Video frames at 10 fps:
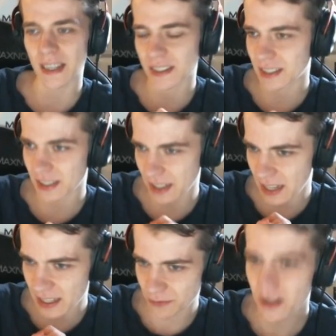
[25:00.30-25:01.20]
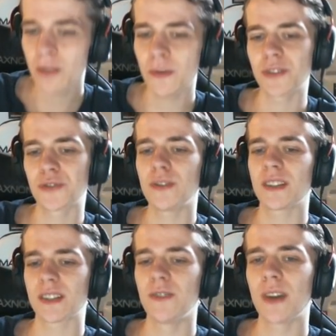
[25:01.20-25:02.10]
It's really what Druid
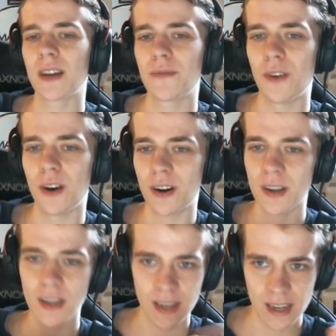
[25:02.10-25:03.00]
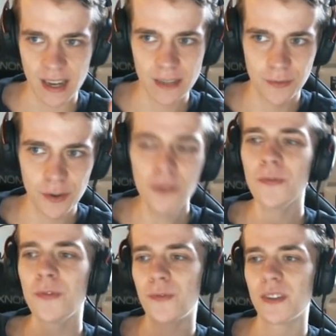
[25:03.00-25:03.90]
is looking for. It will
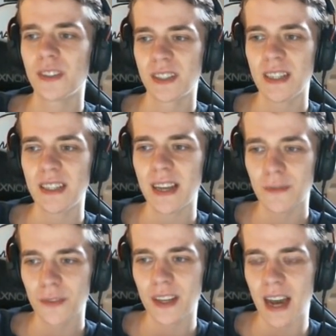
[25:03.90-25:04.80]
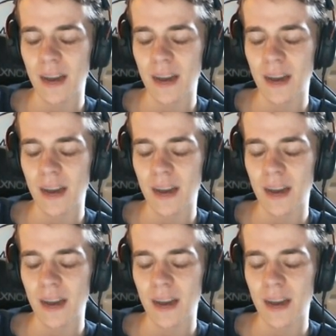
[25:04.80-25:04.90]
see, definitely,